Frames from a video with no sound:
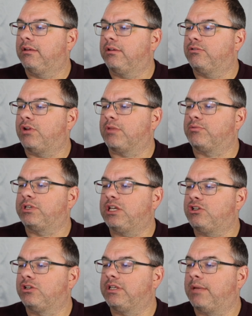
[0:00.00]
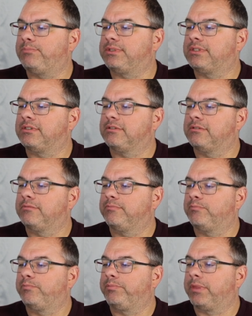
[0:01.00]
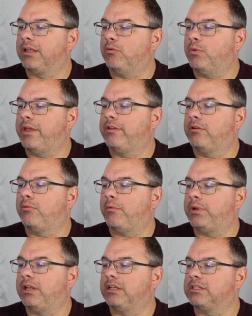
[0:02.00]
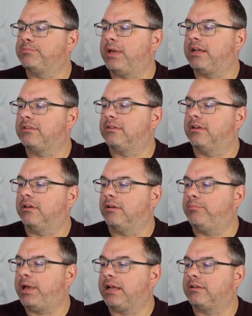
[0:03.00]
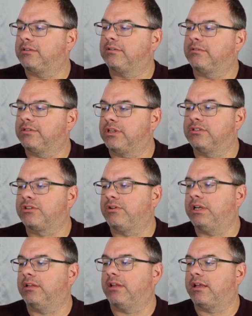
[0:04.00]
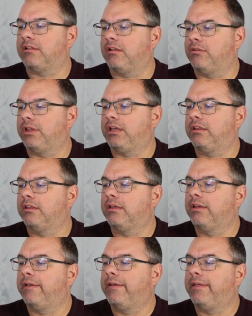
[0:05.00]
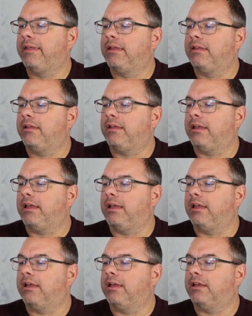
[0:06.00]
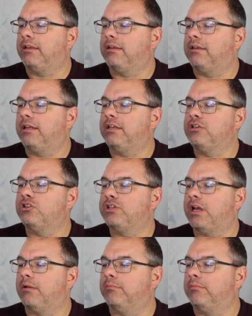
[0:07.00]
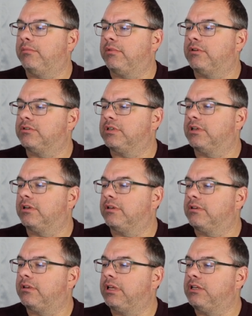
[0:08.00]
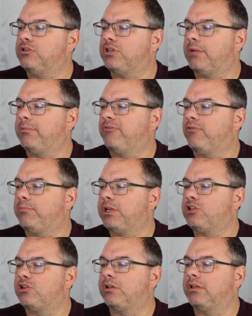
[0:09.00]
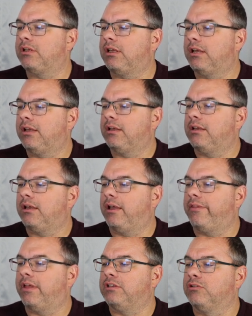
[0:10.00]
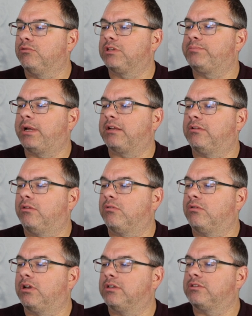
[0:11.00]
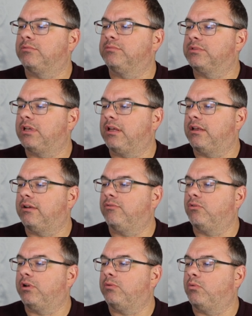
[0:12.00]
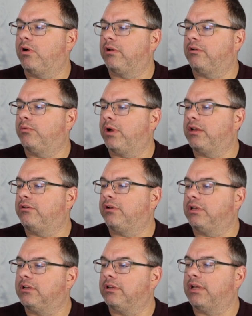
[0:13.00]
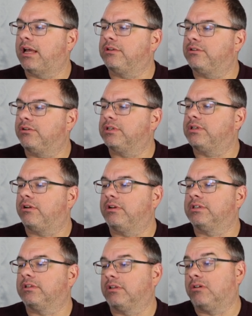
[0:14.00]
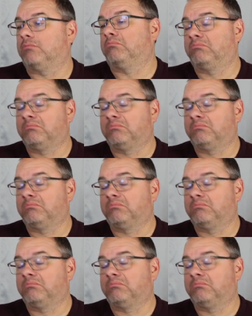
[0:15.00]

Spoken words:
transportation tips, weather, what we can expect, pack sunscreen and light clothing, and hidden gem. There's a hidden gem information, and then do respect local customs and avoid wandering into non-tourist areas alone.